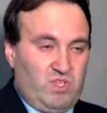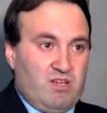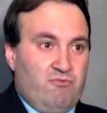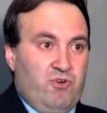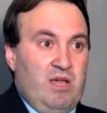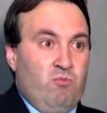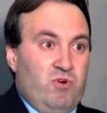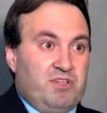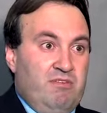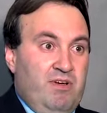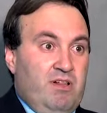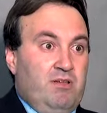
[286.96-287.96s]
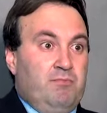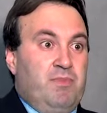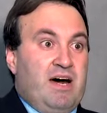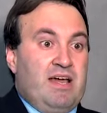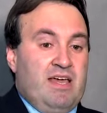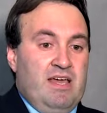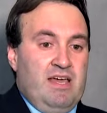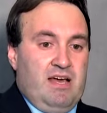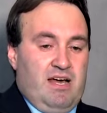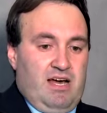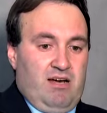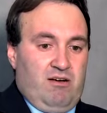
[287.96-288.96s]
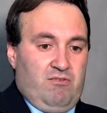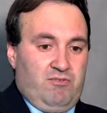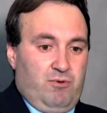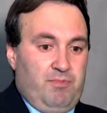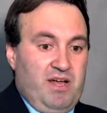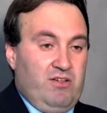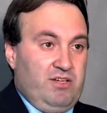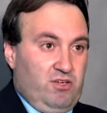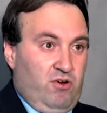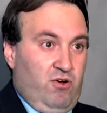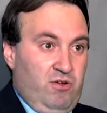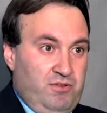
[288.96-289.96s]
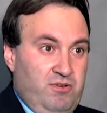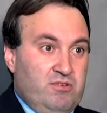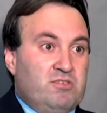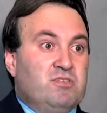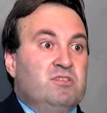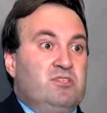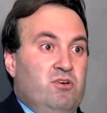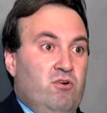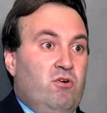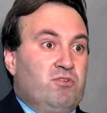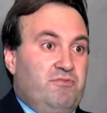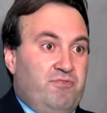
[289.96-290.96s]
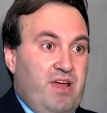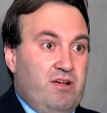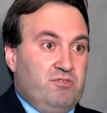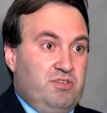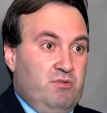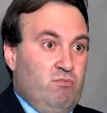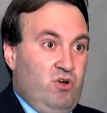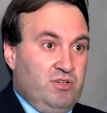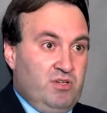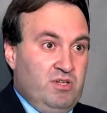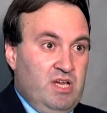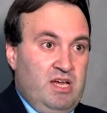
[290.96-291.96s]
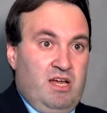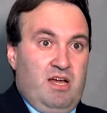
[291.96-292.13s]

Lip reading: framework developed by Vopel and co-authors, the so-called frailty model,